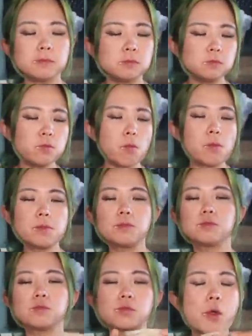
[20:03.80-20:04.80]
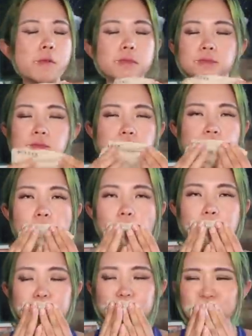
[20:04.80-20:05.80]
Mm-mm-mm.
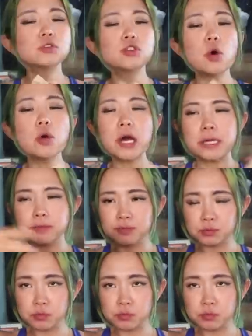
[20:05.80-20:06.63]
So good.